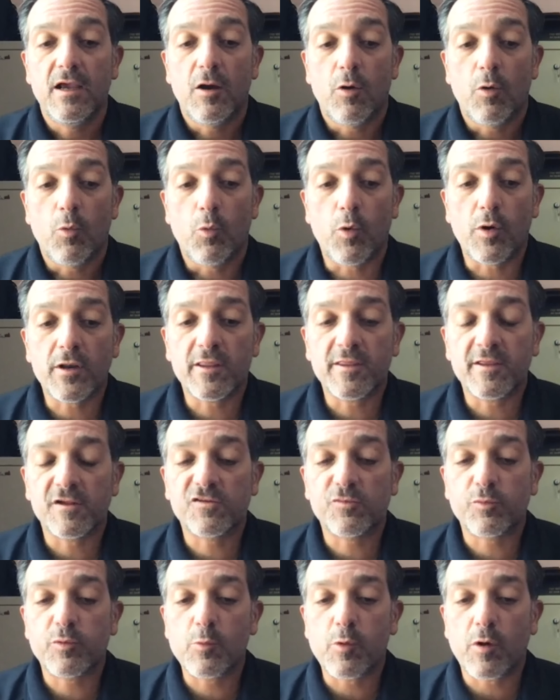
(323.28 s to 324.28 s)
One of the things
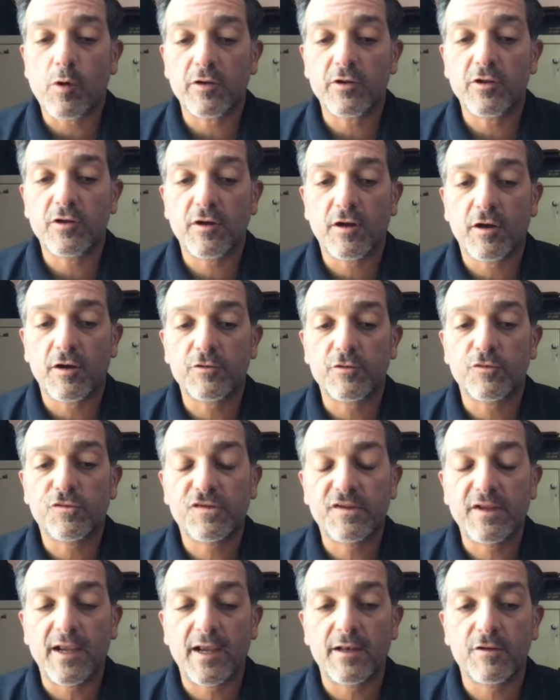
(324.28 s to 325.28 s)
we want you to
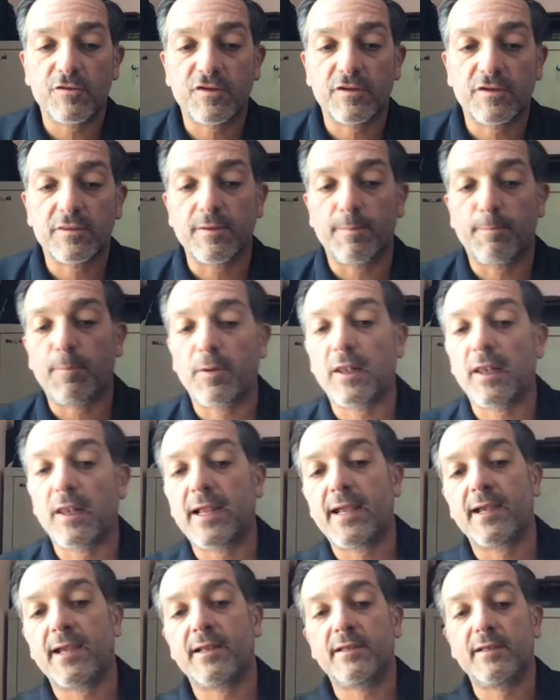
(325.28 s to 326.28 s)
understand is that the
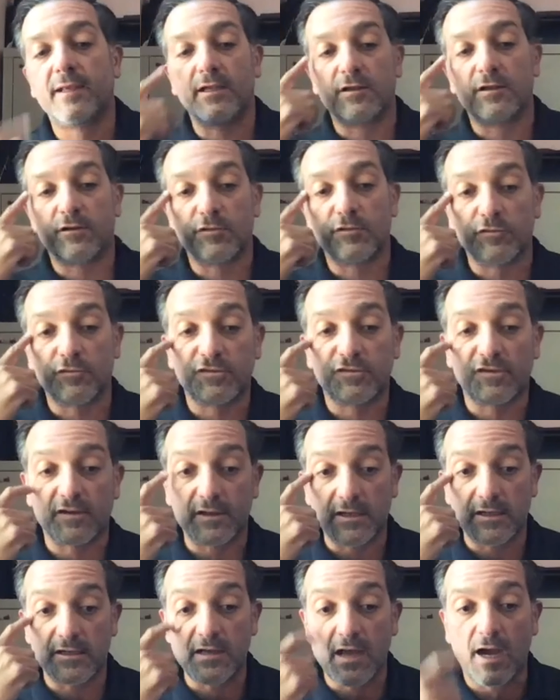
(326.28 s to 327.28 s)
plan is
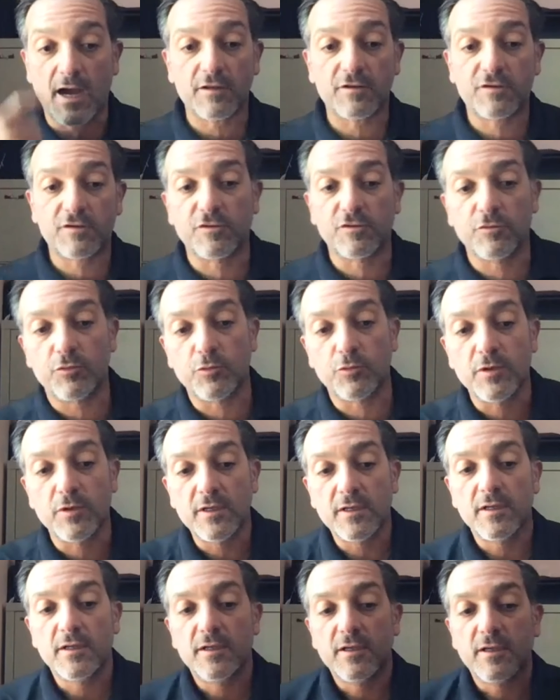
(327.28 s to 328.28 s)
not to
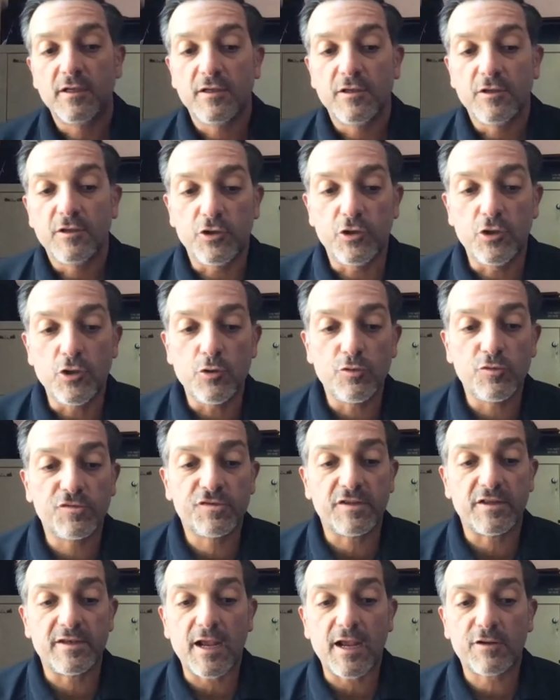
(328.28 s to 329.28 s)
use the
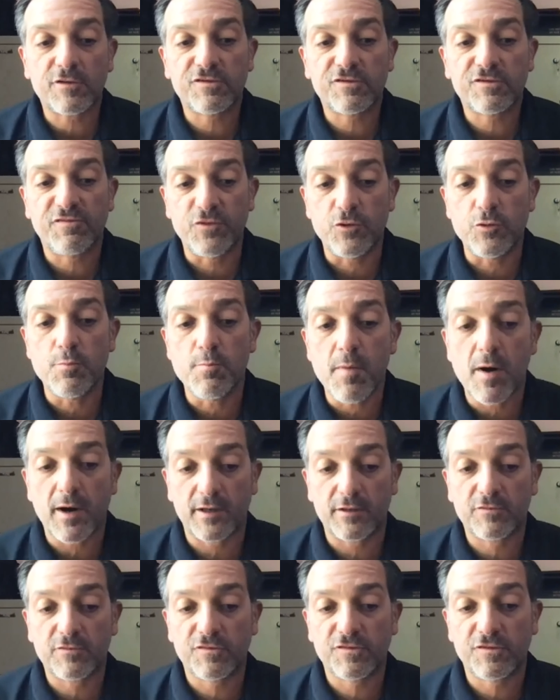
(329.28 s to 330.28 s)
next few
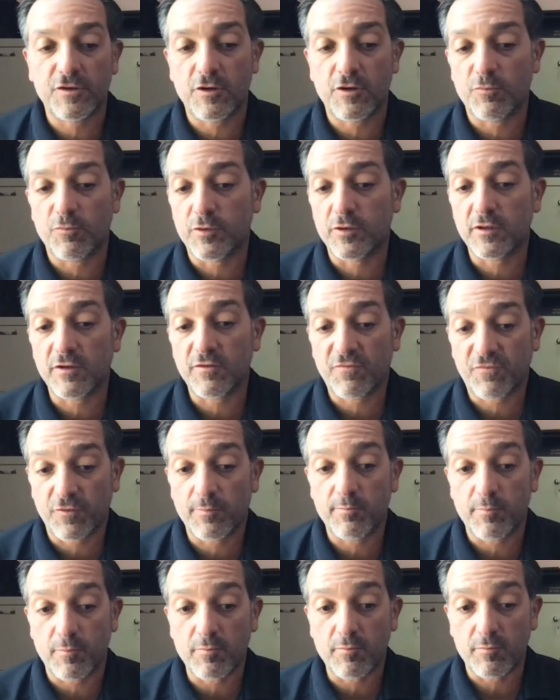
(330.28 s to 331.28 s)
months, really
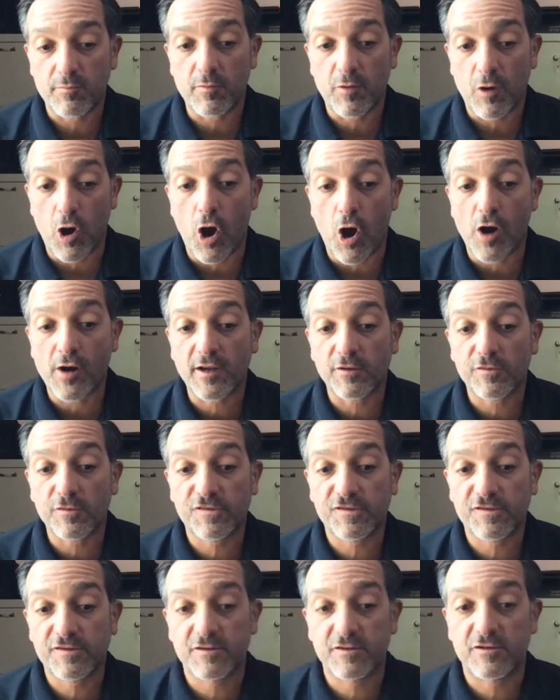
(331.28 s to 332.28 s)
from August
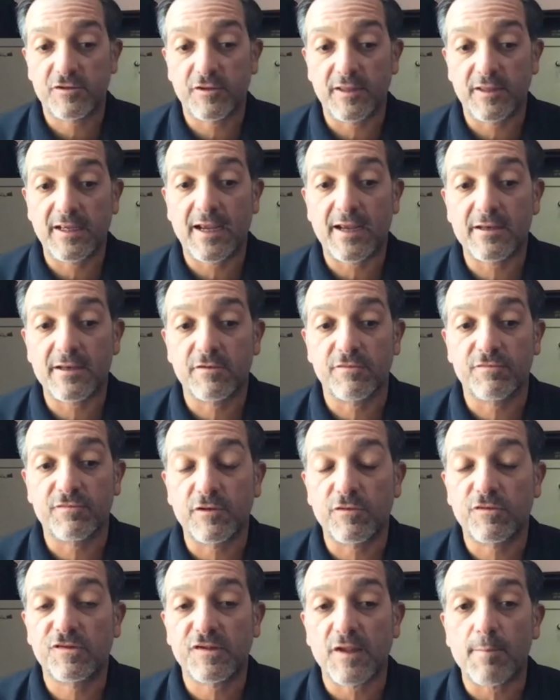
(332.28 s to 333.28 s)
to the end of
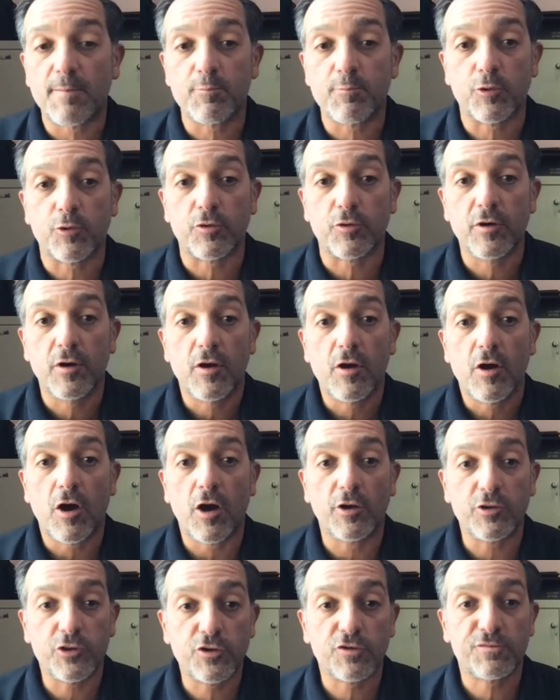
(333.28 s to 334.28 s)
December
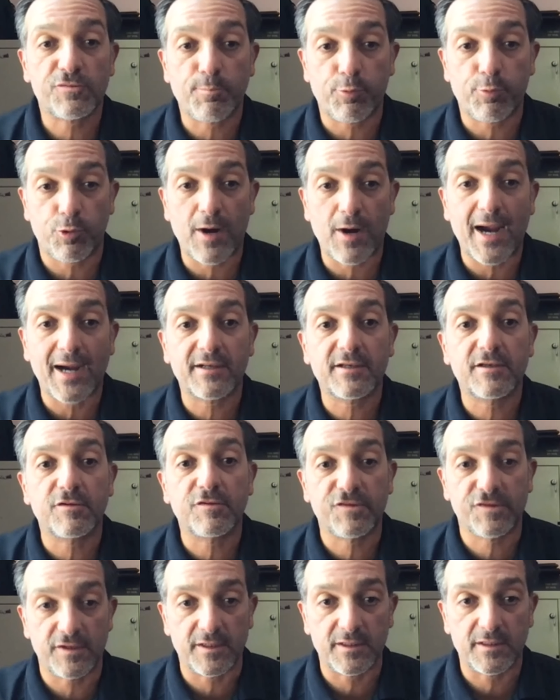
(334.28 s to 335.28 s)
on just
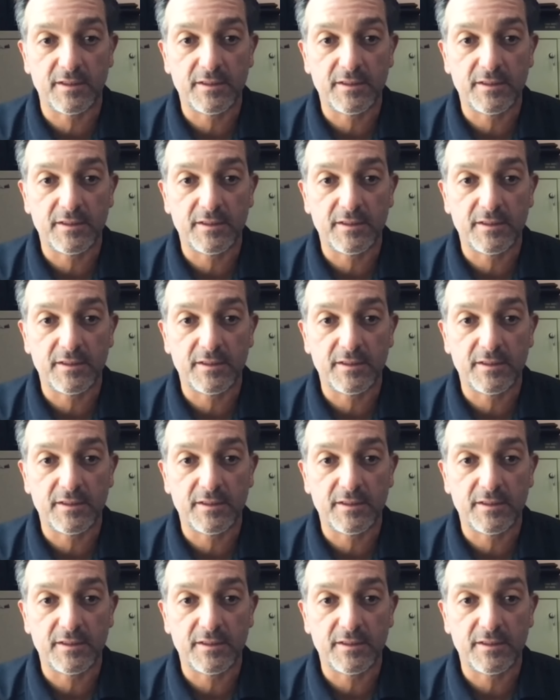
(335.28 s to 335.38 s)
practicing.